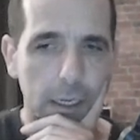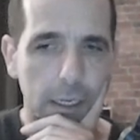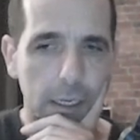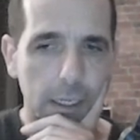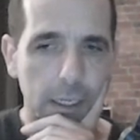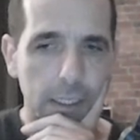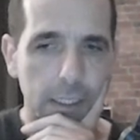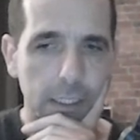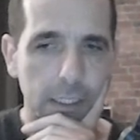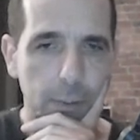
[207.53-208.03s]

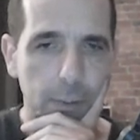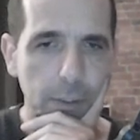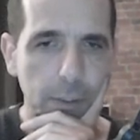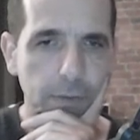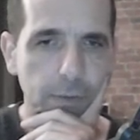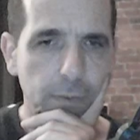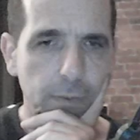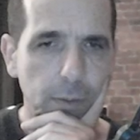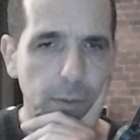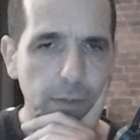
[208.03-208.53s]
So what
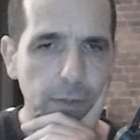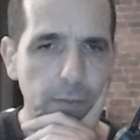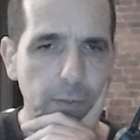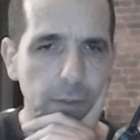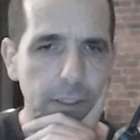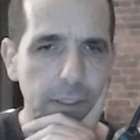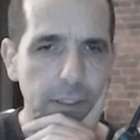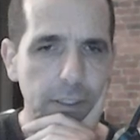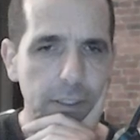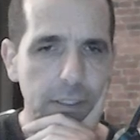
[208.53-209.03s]
if
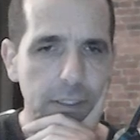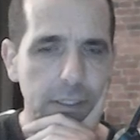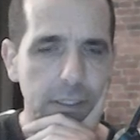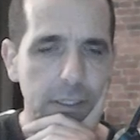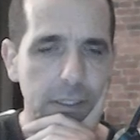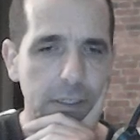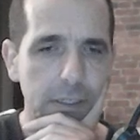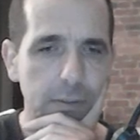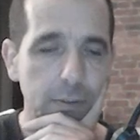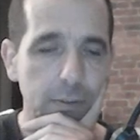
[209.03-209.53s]
white
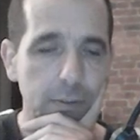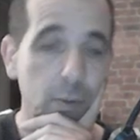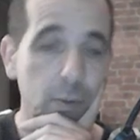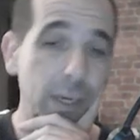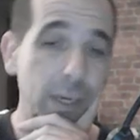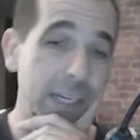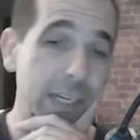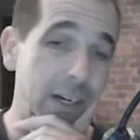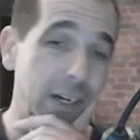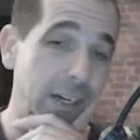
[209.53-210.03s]

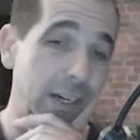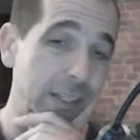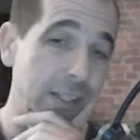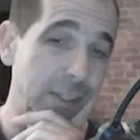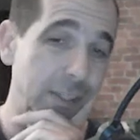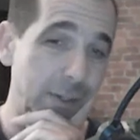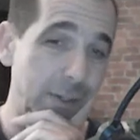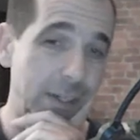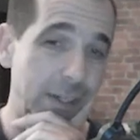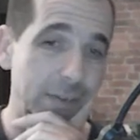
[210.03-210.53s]
can't do
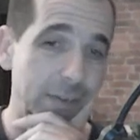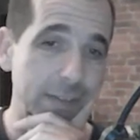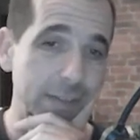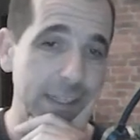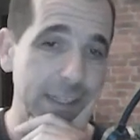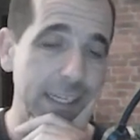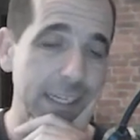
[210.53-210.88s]
nothing there?